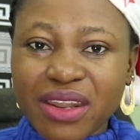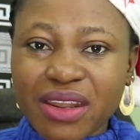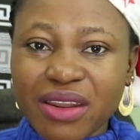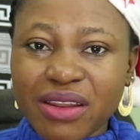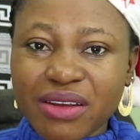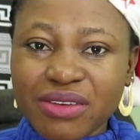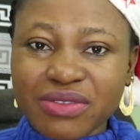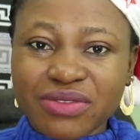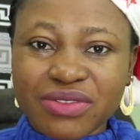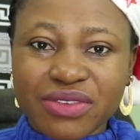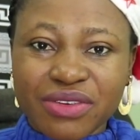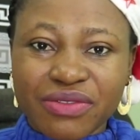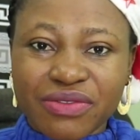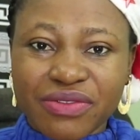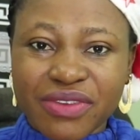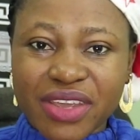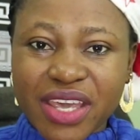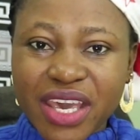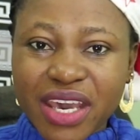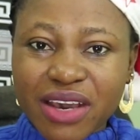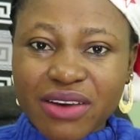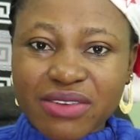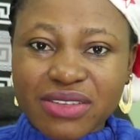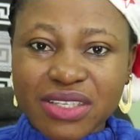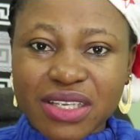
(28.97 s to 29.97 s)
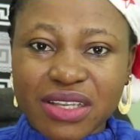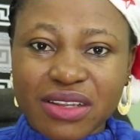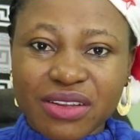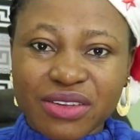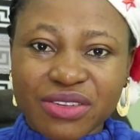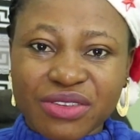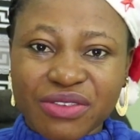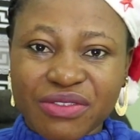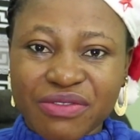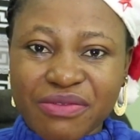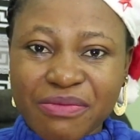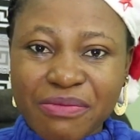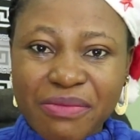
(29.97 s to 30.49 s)
a lot of girls, a
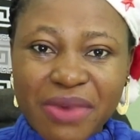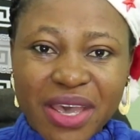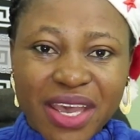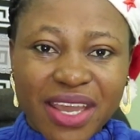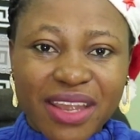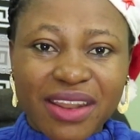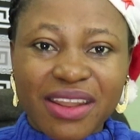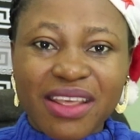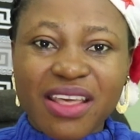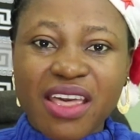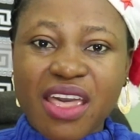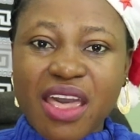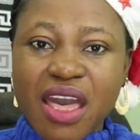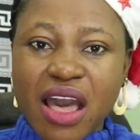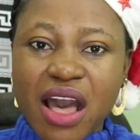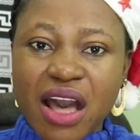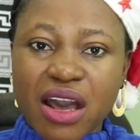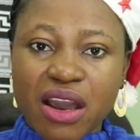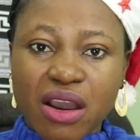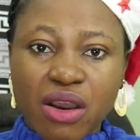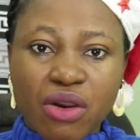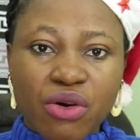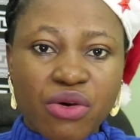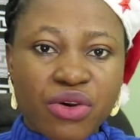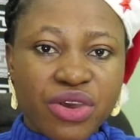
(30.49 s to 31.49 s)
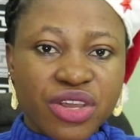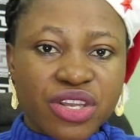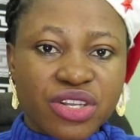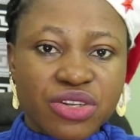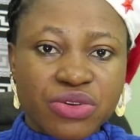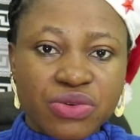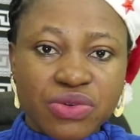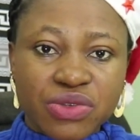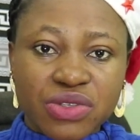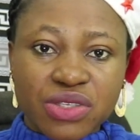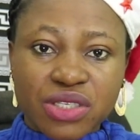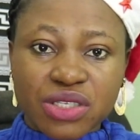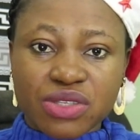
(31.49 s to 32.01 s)
lot of men are going
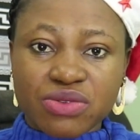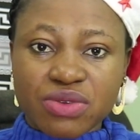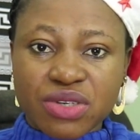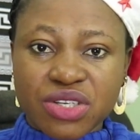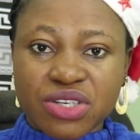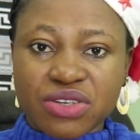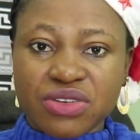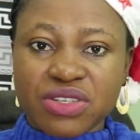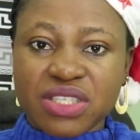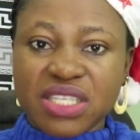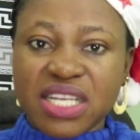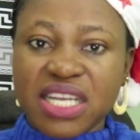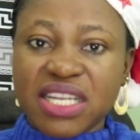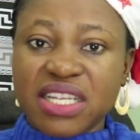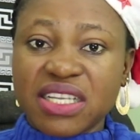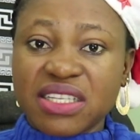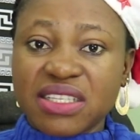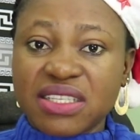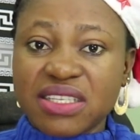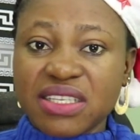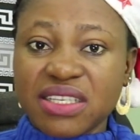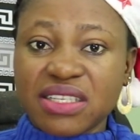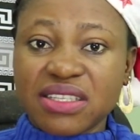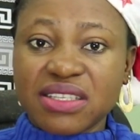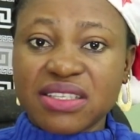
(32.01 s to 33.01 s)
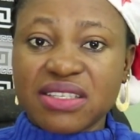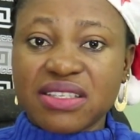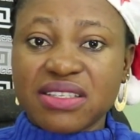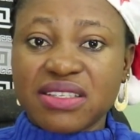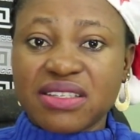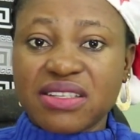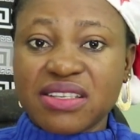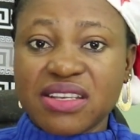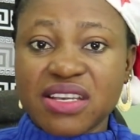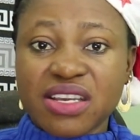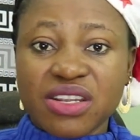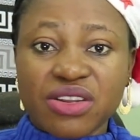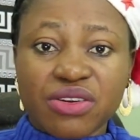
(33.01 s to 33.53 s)
through situations that they think this is
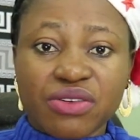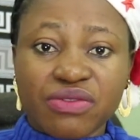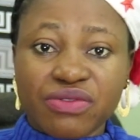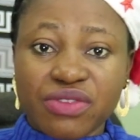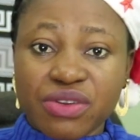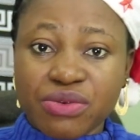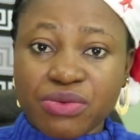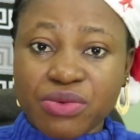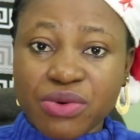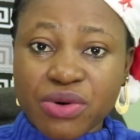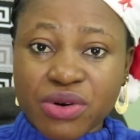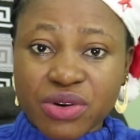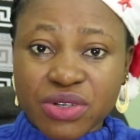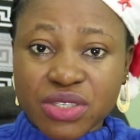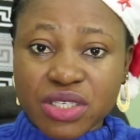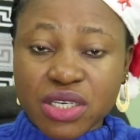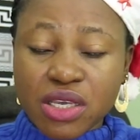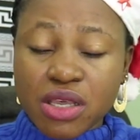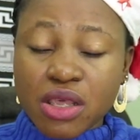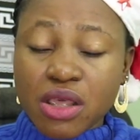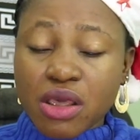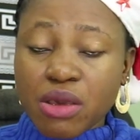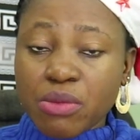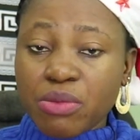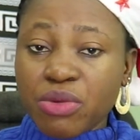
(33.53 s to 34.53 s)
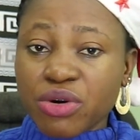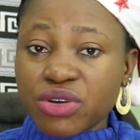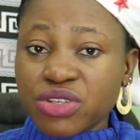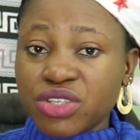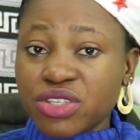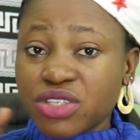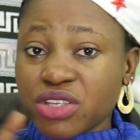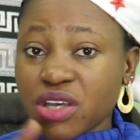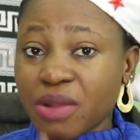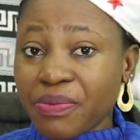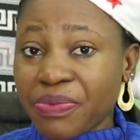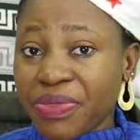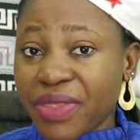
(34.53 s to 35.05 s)
the end of the world, but
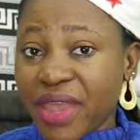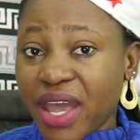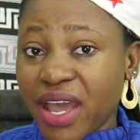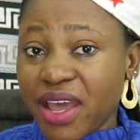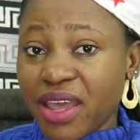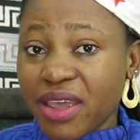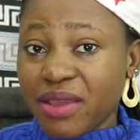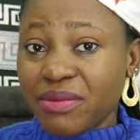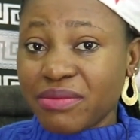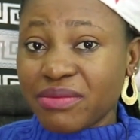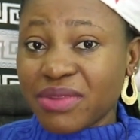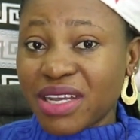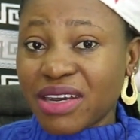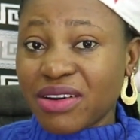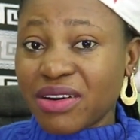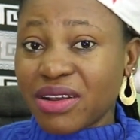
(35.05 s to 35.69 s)
sometimes